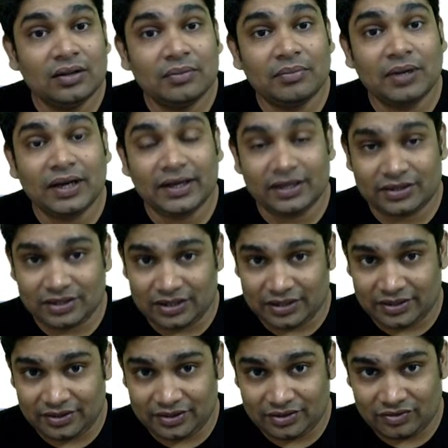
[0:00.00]
minus
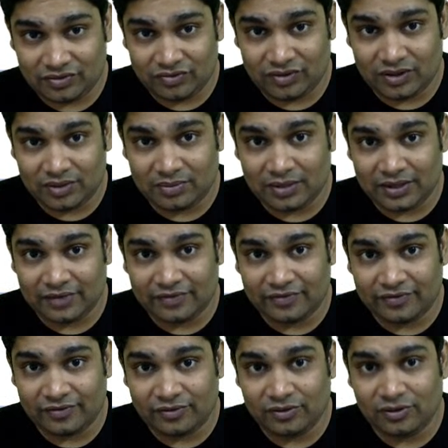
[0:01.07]
times 1 by
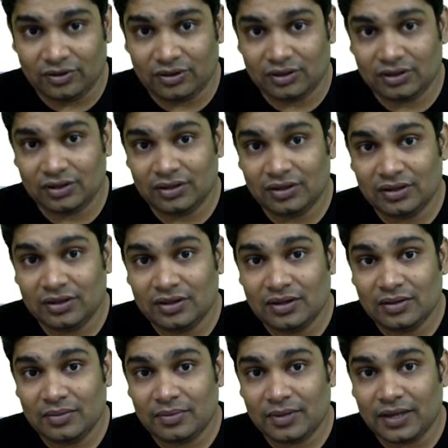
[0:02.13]
4
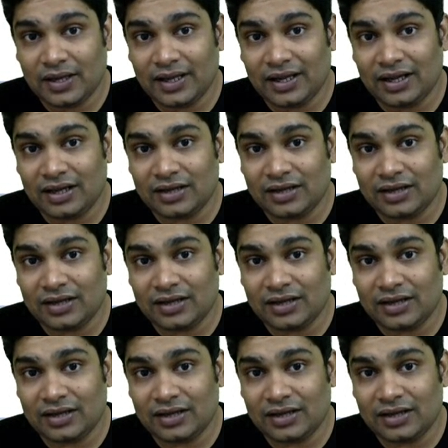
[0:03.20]
pi r